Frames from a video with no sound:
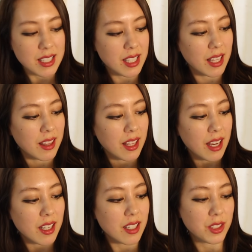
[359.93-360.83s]
said
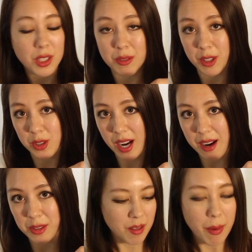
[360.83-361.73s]
that it's good for
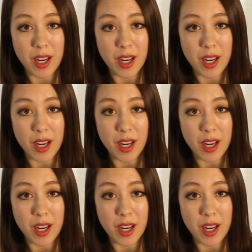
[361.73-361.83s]
travel.